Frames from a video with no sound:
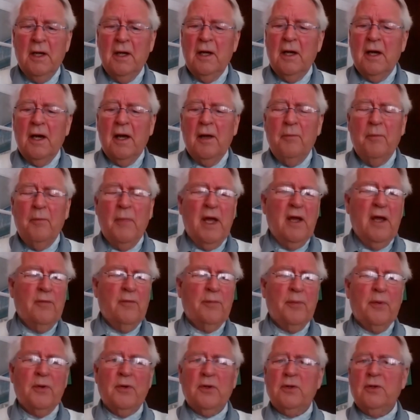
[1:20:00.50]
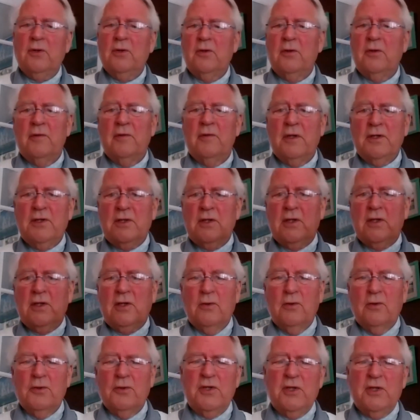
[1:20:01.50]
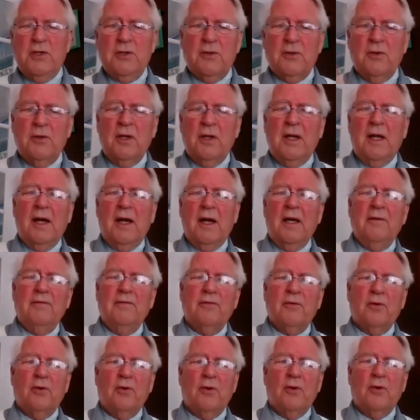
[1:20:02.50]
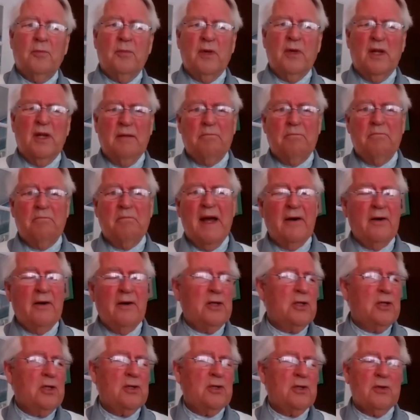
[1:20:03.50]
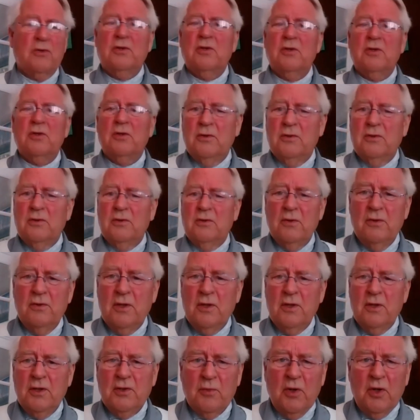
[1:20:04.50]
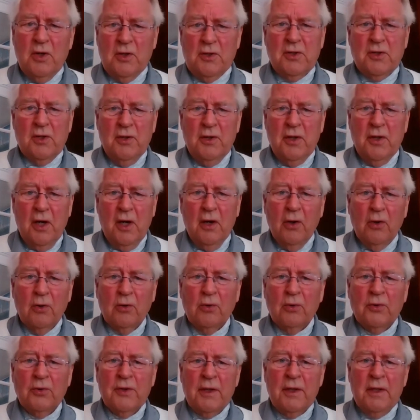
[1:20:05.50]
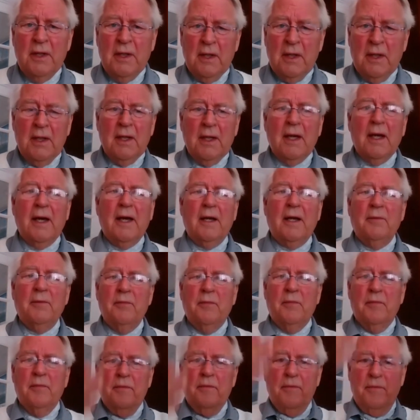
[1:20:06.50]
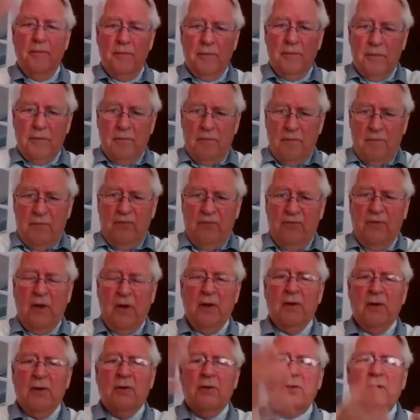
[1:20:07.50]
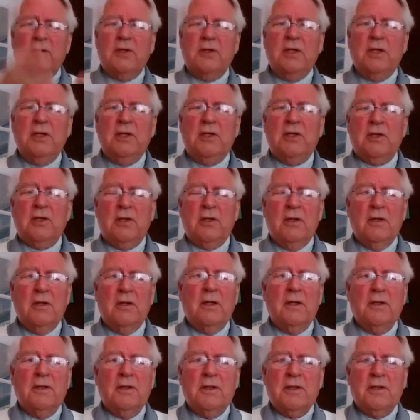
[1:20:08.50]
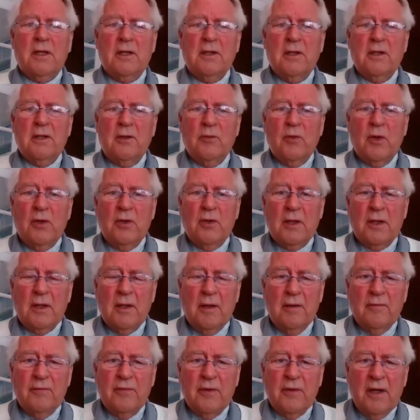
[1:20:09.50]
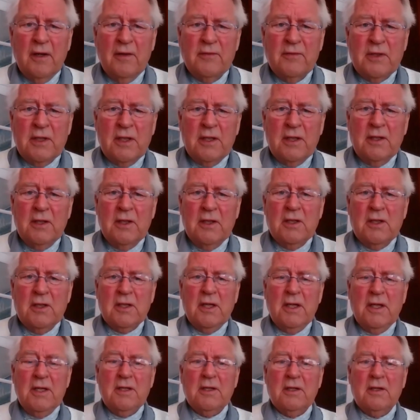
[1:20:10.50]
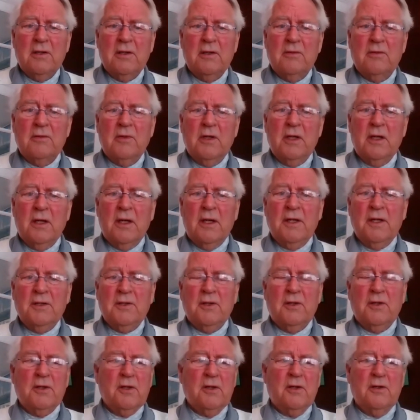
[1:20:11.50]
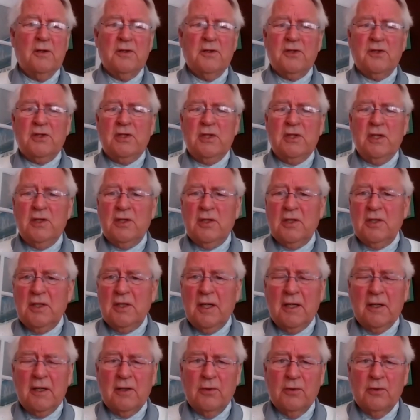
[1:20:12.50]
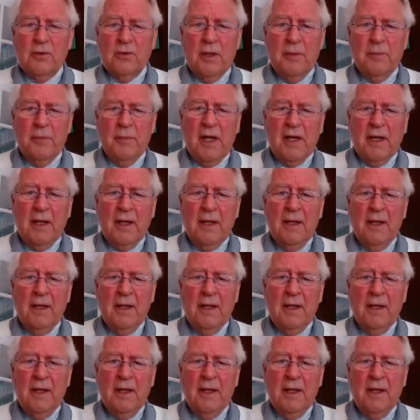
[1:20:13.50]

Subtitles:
and may have put university courses or life or marriages or who knows what on hold and followed a teacher and suddenly woken up 5-10 years later and realized not only has the teacher taken all their money,